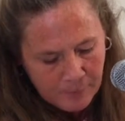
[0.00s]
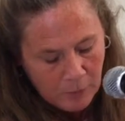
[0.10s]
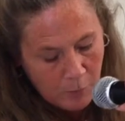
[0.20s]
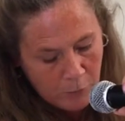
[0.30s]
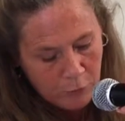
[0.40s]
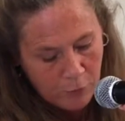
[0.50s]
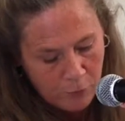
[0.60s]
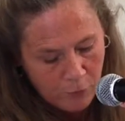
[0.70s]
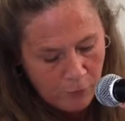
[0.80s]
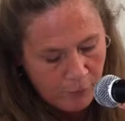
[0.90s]
Number
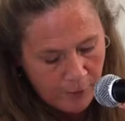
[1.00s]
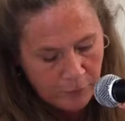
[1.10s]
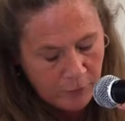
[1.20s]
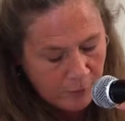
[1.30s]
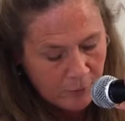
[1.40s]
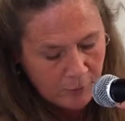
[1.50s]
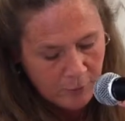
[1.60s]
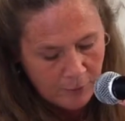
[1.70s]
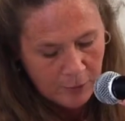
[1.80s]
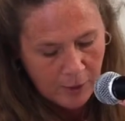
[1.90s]

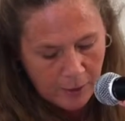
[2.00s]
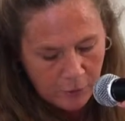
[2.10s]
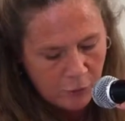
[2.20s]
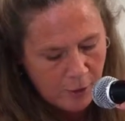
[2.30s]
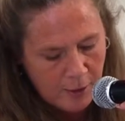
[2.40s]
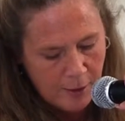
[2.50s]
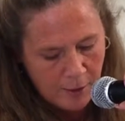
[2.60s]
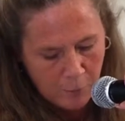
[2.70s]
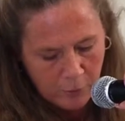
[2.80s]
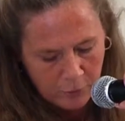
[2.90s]
045667 got his GED
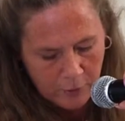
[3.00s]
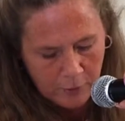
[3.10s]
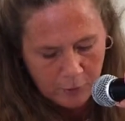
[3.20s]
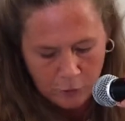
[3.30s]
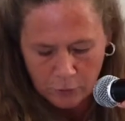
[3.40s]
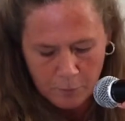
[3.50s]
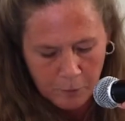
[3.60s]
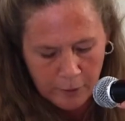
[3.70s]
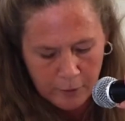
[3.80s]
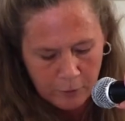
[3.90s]
in prison and just
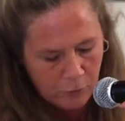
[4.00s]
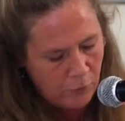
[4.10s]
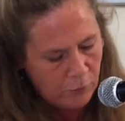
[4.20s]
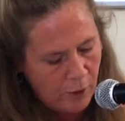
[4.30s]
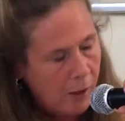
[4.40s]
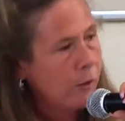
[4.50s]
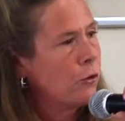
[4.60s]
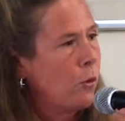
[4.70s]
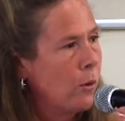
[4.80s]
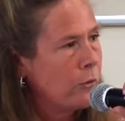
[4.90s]
completed his first
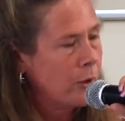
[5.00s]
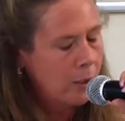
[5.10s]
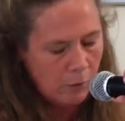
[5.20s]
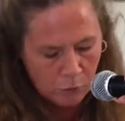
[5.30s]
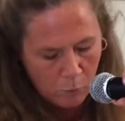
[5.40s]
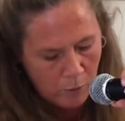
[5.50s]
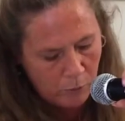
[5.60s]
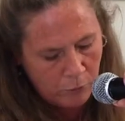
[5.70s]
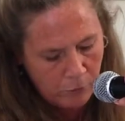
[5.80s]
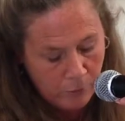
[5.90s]
college course, English
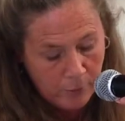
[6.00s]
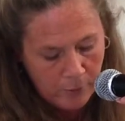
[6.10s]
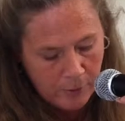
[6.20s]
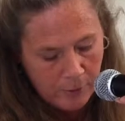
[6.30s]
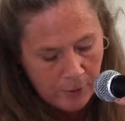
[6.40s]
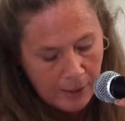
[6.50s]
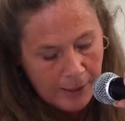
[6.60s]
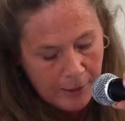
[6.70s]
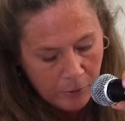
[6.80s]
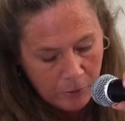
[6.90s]
102.
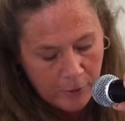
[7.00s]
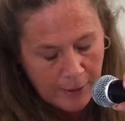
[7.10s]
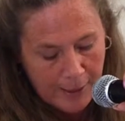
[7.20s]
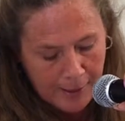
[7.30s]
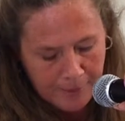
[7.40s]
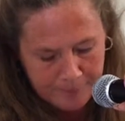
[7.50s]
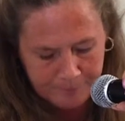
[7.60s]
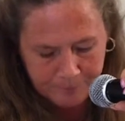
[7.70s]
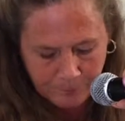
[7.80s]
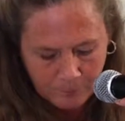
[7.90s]
He earned an
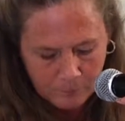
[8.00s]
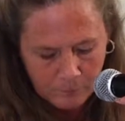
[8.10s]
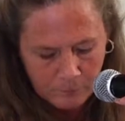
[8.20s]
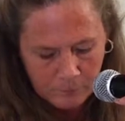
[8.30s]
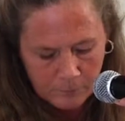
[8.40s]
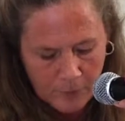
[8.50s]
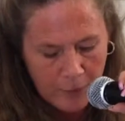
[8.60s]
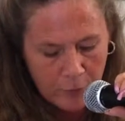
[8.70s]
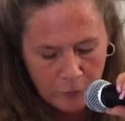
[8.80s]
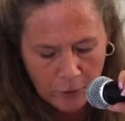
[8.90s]
A.
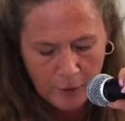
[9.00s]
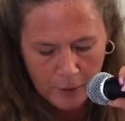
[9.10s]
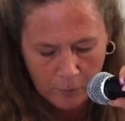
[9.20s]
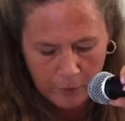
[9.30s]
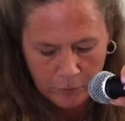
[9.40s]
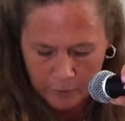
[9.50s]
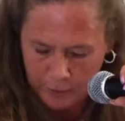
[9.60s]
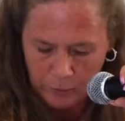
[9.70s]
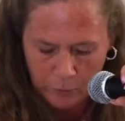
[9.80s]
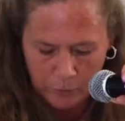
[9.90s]
Every Sunday, he writes a
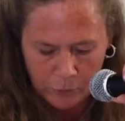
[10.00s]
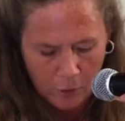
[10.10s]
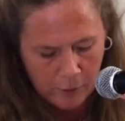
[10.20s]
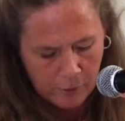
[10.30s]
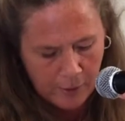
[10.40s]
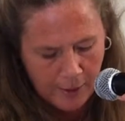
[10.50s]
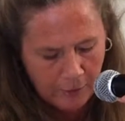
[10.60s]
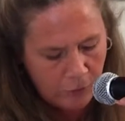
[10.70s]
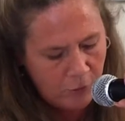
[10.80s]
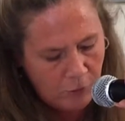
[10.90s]
letter to his daughter and
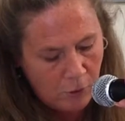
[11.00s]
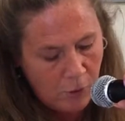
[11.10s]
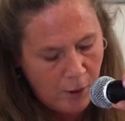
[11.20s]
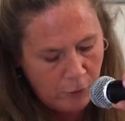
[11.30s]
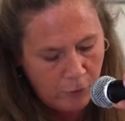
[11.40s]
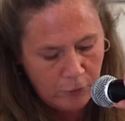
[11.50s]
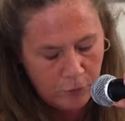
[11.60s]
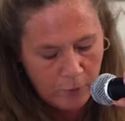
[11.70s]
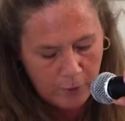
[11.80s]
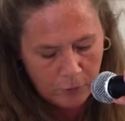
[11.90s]
asks her how she's
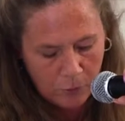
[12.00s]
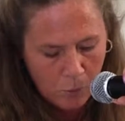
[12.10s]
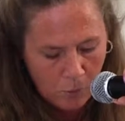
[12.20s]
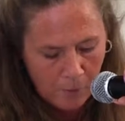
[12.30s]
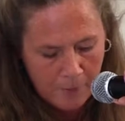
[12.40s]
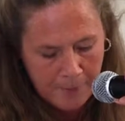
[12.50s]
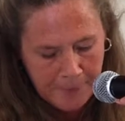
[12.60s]
doing in school.